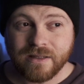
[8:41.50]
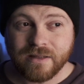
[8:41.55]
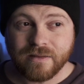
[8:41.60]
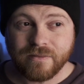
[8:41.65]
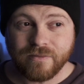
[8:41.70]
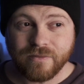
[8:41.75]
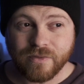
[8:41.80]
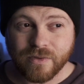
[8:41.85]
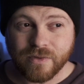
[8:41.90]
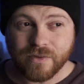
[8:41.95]

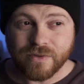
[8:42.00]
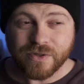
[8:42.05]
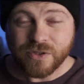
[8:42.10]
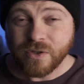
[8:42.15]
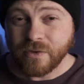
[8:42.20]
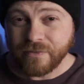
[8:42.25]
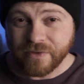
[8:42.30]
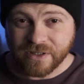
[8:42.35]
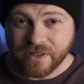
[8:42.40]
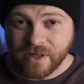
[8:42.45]
for the
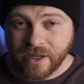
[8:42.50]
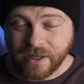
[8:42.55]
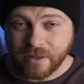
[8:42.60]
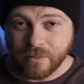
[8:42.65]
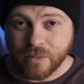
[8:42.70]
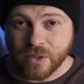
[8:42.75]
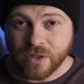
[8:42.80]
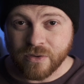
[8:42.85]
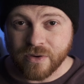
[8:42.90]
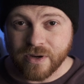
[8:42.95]
surfing
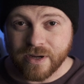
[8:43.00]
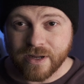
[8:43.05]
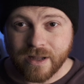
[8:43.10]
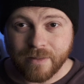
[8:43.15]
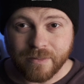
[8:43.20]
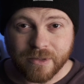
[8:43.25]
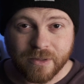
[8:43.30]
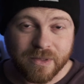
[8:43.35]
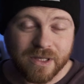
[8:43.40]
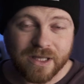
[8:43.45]
documentary, I'm
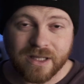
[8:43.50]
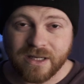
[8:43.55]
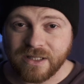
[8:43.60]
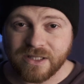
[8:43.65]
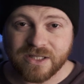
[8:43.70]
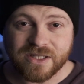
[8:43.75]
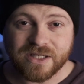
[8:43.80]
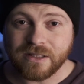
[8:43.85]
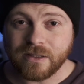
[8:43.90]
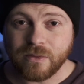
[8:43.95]
gonna be getting
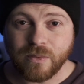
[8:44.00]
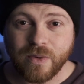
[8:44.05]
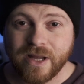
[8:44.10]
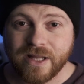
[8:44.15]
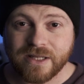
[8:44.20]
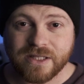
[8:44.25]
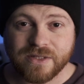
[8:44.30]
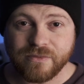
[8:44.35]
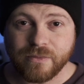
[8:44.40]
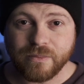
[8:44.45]

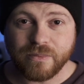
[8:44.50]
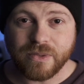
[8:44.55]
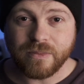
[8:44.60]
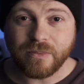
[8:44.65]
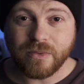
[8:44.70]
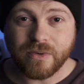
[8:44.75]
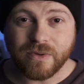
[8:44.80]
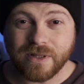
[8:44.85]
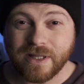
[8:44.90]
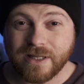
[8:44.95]
silhouettes from
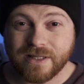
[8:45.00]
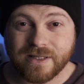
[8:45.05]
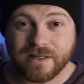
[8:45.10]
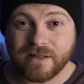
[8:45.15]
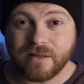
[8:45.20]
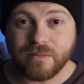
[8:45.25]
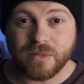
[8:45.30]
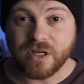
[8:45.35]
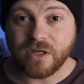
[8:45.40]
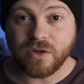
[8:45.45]
people, and that's
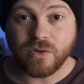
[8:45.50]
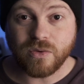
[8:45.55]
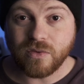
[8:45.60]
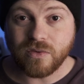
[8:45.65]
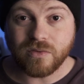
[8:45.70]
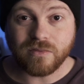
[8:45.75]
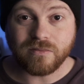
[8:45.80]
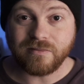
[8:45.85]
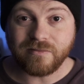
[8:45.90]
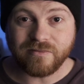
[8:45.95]
gonna be a
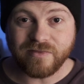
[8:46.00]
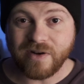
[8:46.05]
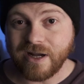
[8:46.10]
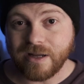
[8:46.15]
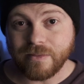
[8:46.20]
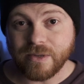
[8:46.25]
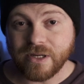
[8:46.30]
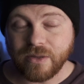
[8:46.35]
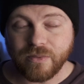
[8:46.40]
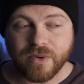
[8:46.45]
cool
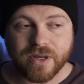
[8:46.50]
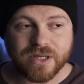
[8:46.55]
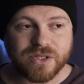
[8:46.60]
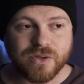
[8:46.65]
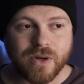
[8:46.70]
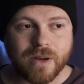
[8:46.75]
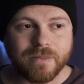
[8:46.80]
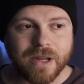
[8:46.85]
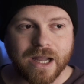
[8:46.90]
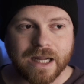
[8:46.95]
vibe anyway. So
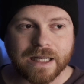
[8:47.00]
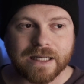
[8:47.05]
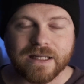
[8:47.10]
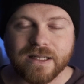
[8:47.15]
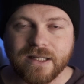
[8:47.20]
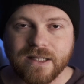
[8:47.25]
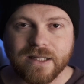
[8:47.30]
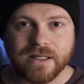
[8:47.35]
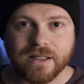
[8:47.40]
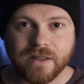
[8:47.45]
I'm not gonna
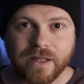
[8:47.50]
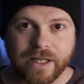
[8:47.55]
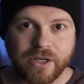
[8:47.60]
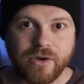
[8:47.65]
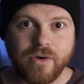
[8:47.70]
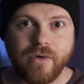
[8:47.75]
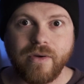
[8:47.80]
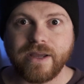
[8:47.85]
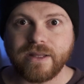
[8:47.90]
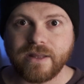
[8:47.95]
need to like
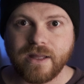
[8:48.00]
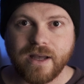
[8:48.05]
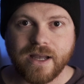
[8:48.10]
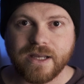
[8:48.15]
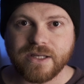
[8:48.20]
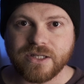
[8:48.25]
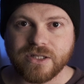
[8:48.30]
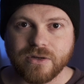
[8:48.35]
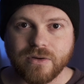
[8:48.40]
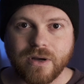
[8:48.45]
crank the
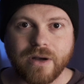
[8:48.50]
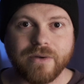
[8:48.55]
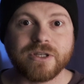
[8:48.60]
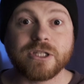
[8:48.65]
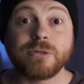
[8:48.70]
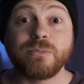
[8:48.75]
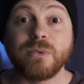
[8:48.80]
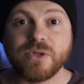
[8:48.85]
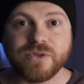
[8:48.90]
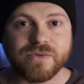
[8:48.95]
ISO. I'll
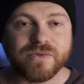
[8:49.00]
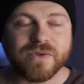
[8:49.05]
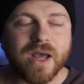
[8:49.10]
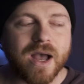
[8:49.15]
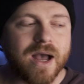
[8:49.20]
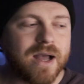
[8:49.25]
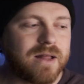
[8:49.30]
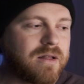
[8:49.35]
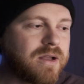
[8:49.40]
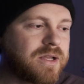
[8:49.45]
expose for the
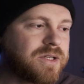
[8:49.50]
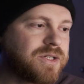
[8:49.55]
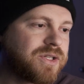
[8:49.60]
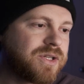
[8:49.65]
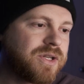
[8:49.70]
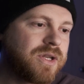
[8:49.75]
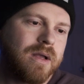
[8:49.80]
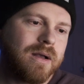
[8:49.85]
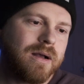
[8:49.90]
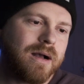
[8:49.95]
highlights.
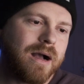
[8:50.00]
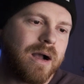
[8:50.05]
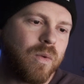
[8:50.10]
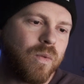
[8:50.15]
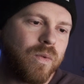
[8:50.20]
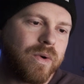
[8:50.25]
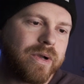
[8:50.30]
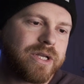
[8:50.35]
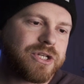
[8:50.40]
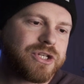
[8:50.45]
I
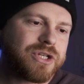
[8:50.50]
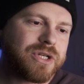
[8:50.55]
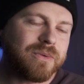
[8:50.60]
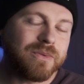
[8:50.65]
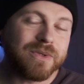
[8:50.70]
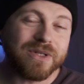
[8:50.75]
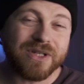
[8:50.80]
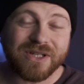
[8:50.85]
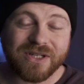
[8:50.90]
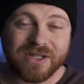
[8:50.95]
wish it
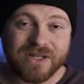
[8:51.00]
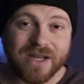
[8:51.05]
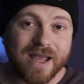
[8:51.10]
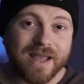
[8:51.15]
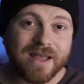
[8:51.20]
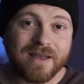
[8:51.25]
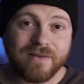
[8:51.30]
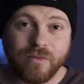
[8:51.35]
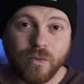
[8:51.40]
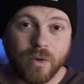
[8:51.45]
would
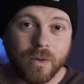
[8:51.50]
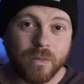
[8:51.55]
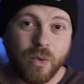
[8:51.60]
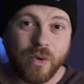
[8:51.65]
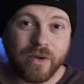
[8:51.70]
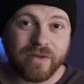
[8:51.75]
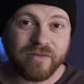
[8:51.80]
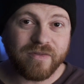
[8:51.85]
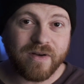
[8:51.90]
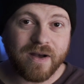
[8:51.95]
stay at
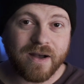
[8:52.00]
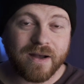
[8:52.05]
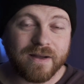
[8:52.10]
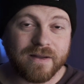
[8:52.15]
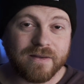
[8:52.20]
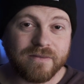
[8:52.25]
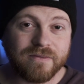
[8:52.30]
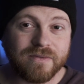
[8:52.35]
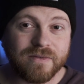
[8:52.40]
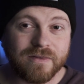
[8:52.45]

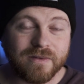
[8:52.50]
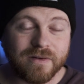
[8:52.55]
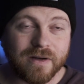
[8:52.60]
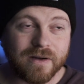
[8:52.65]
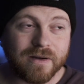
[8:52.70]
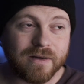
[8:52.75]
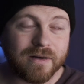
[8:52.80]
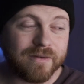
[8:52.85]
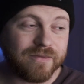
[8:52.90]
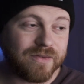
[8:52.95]
4.5.
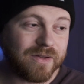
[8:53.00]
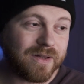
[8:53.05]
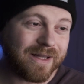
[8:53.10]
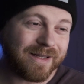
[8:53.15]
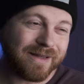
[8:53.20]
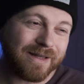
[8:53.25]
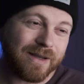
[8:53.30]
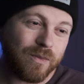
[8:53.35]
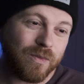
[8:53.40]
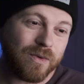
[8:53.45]
I feel like
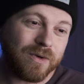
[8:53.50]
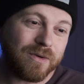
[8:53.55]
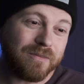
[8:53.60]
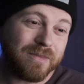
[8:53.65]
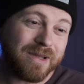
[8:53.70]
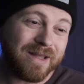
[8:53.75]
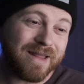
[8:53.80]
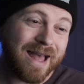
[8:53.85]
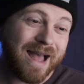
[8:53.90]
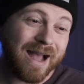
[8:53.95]
that wouldn't
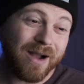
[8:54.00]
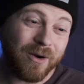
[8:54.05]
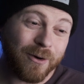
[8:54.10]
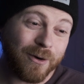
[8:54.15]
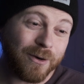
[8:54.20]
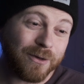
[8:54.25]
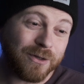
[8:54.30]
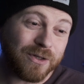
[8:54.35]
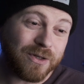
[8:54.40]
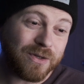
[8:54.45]
be that
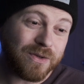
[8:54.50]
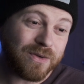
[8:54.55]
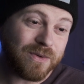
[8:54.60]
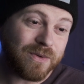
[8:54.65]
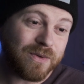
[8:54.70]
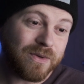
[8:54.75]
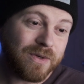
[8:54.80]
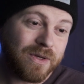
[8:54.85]
hard to do,